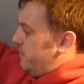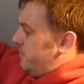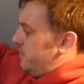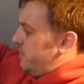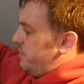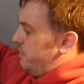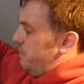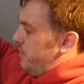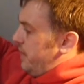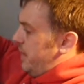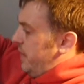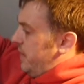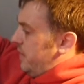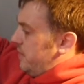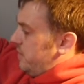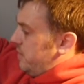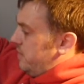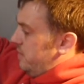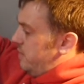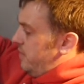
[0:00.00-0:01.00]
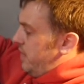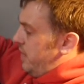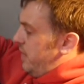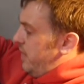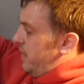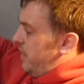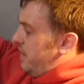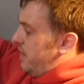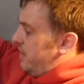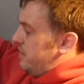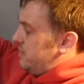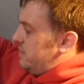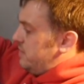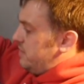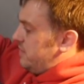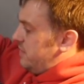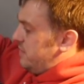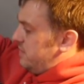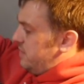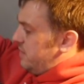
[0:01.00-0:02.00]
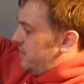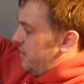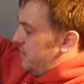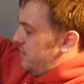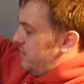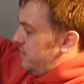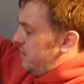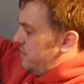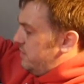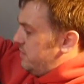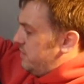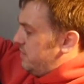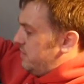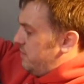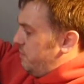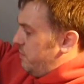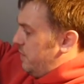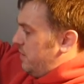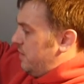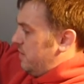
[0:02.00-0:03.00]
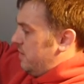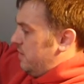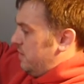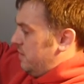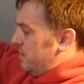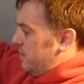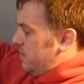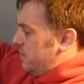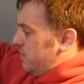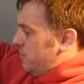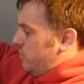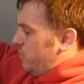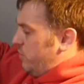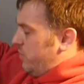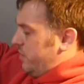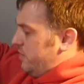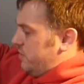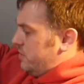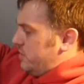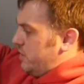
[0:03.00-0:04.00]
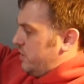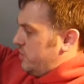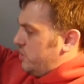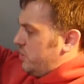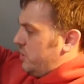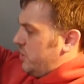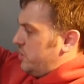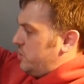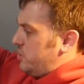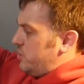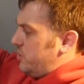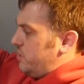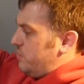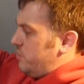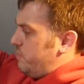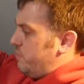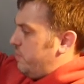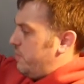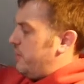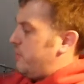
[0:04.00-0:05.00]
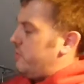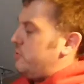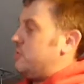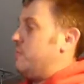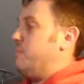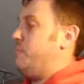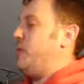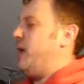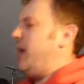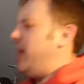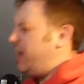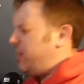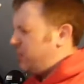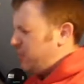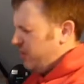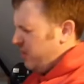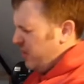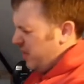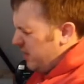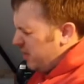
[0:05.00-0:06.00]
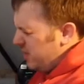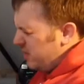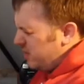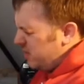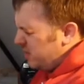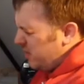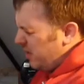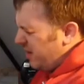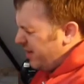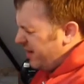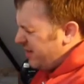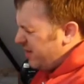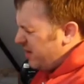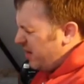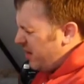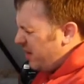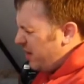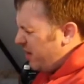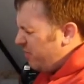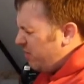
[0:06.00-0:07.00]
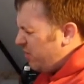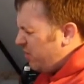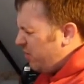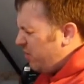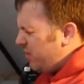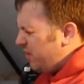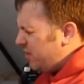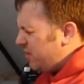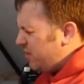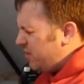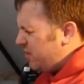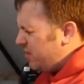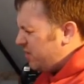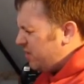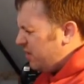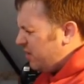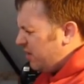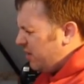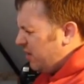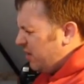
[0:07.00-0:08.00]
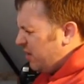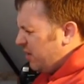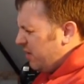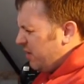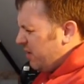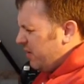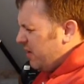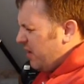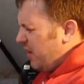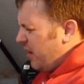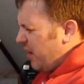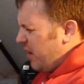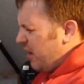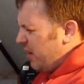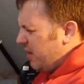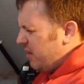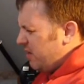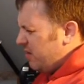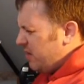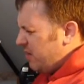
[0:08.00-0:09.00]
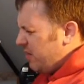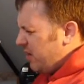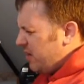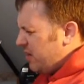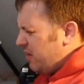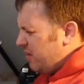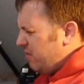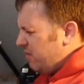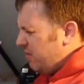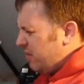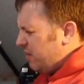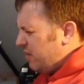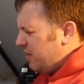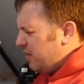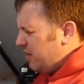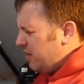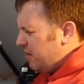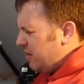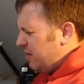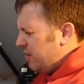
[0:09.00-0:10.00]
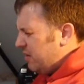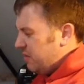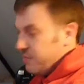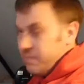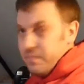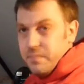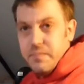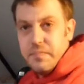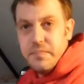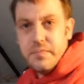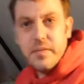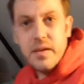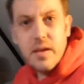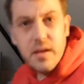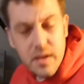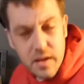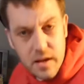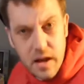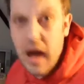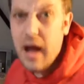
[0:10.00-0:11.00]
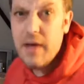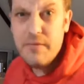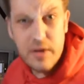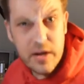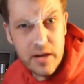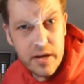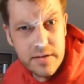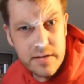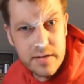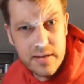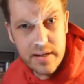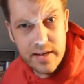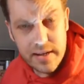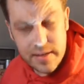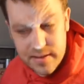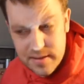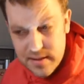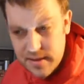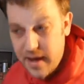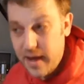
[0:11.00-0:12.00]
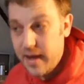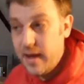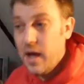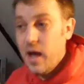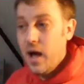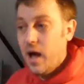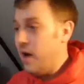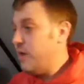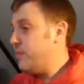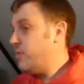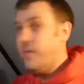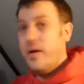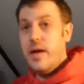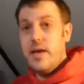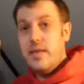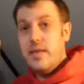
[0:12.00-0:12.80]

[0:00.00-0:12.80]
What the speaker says: the back there to sit together is going to be quite such an issue. But there are some pegs on the inside that I never knew yeah, so they don't... I've learnt things today. Either way,